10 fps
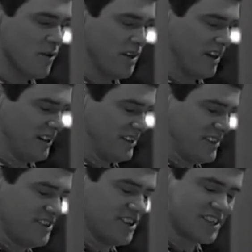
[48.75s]
me with it.
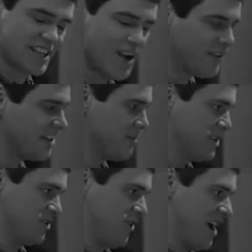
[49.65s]
Just give it
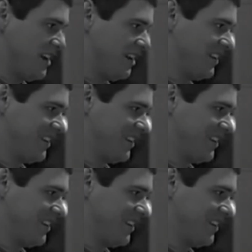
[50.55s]
to me straight.